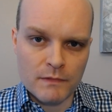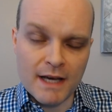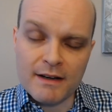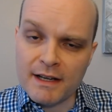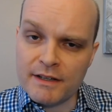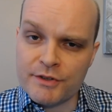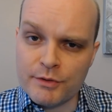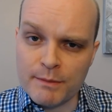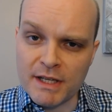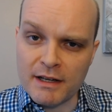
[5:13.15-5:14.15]
Heading into
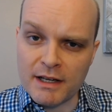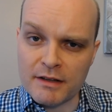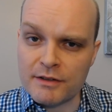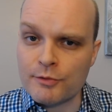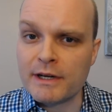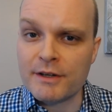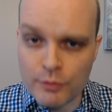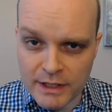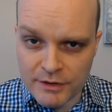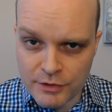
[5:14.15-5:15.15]
the beginning of the
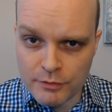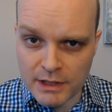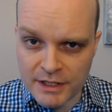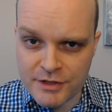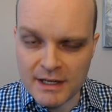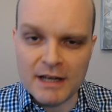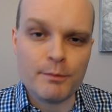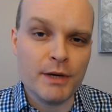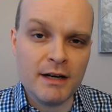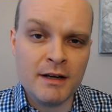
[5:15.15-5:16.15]
2022 election
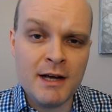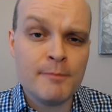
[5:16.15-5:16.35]
campaign,